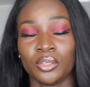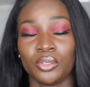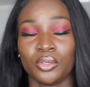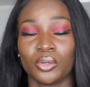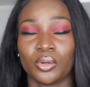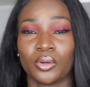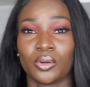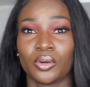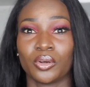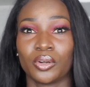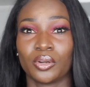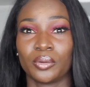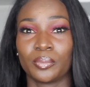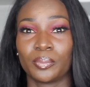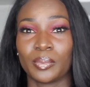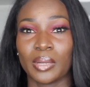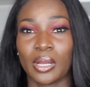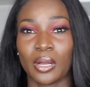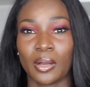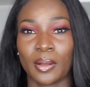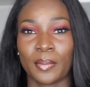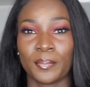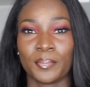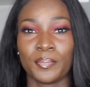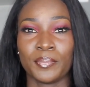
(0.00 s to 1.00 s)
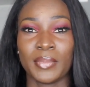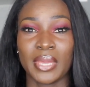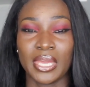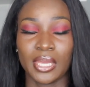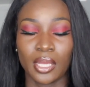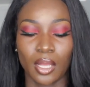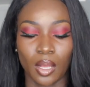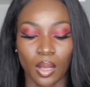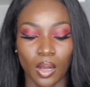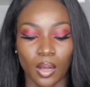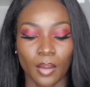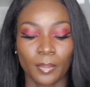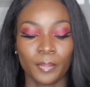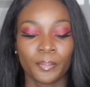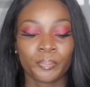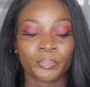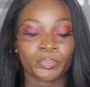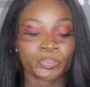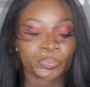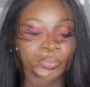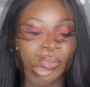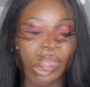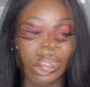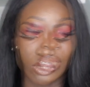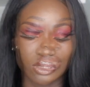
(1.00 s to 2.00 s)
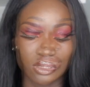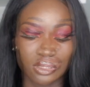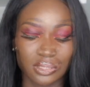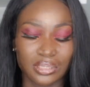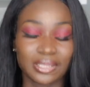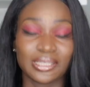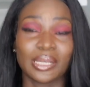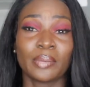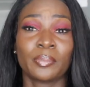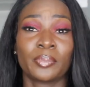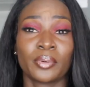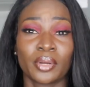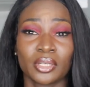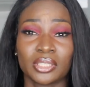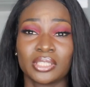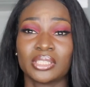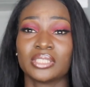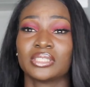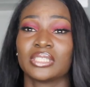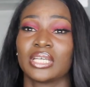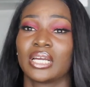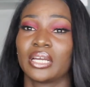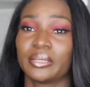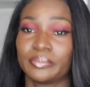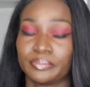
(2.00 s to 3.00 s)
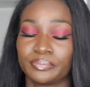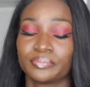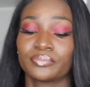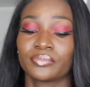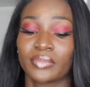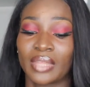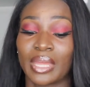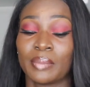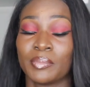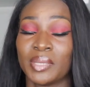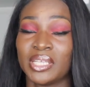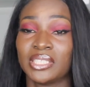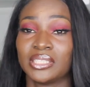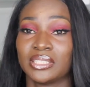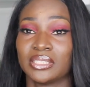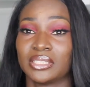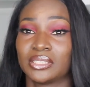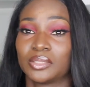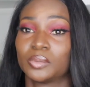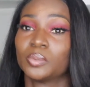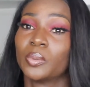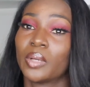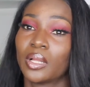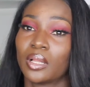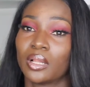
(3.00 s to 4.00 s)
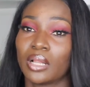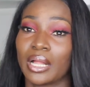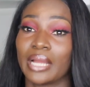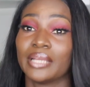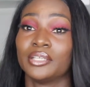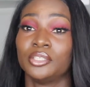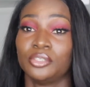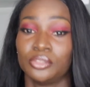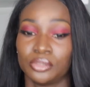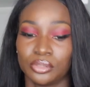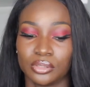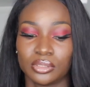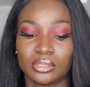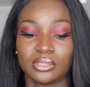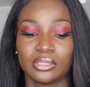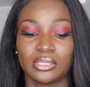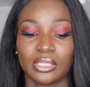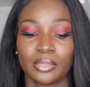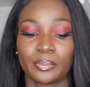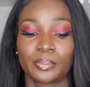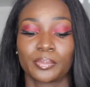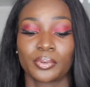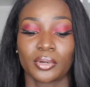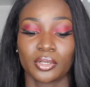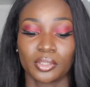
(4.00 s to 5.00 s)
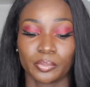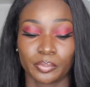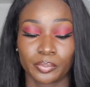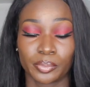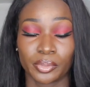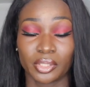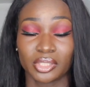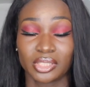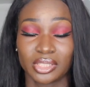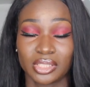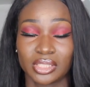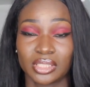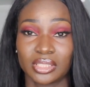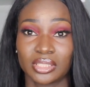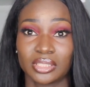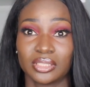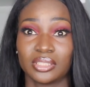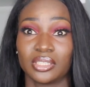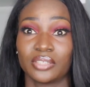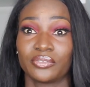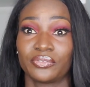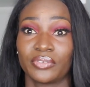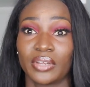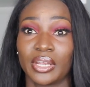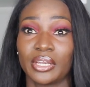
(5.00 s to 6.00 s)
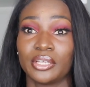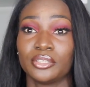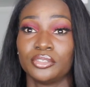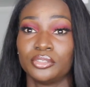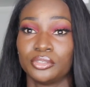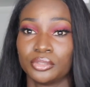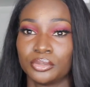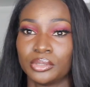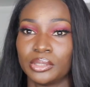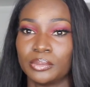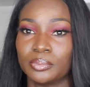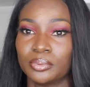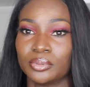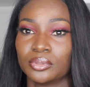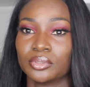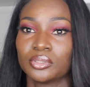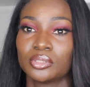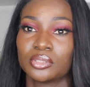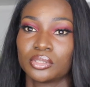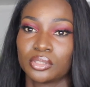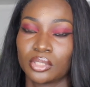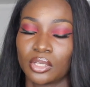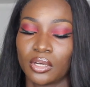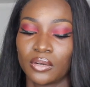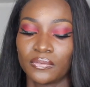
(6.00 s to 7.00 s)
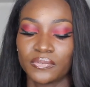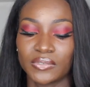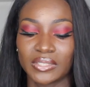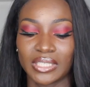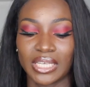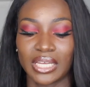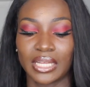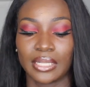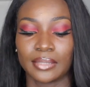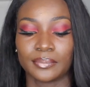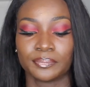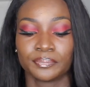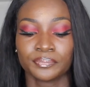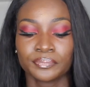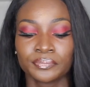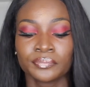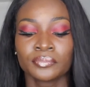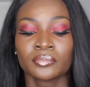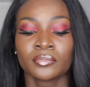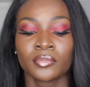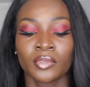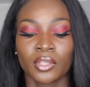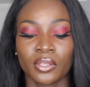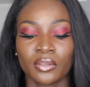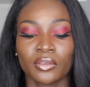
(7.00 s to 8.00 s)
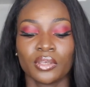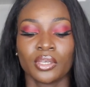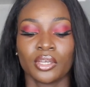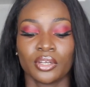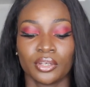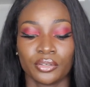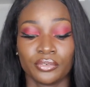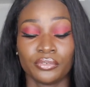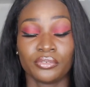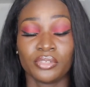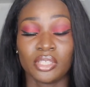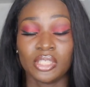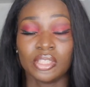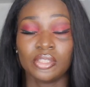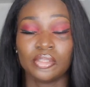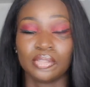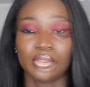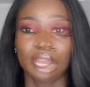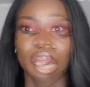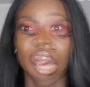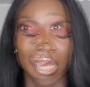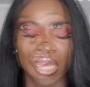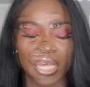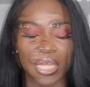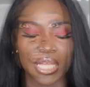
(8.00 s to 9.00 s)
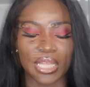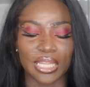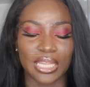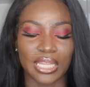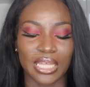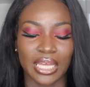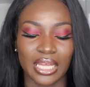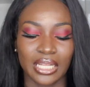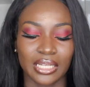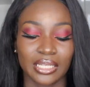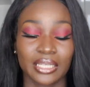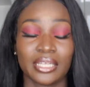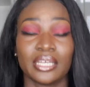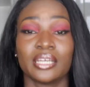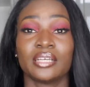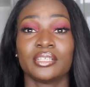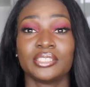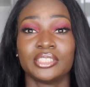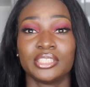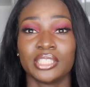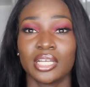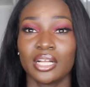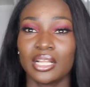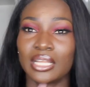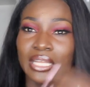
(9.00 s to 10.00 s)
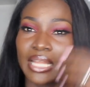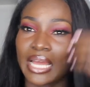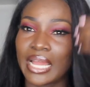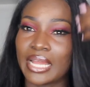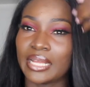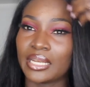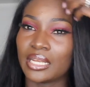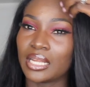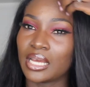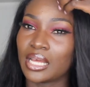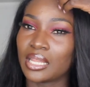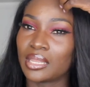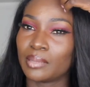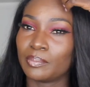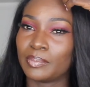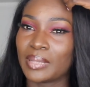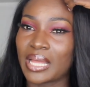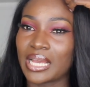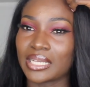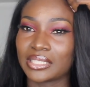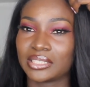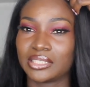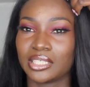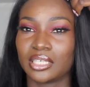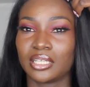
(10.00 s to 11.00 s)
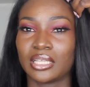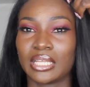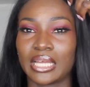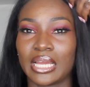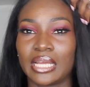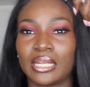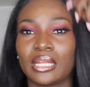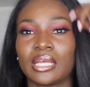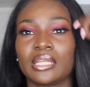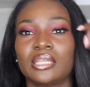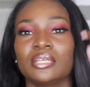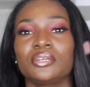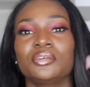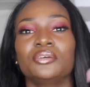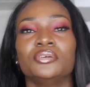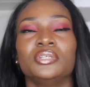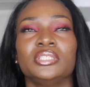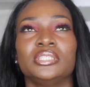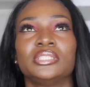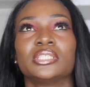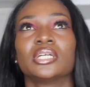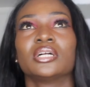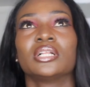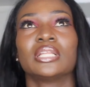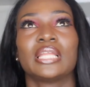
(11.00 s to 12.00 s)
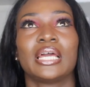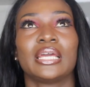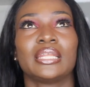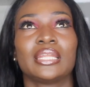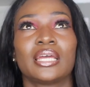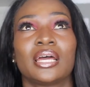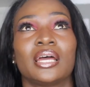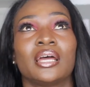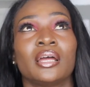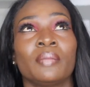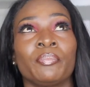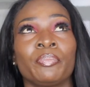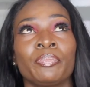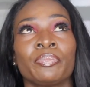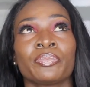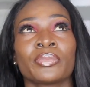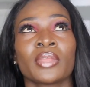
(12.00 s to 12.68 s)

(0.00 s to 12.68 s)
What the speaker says: your makeup. Their brushes are amazing as well. I use their brushes, they're very durable, soft, and really good. Then their gel liner, the black gel liner, the green gel liner,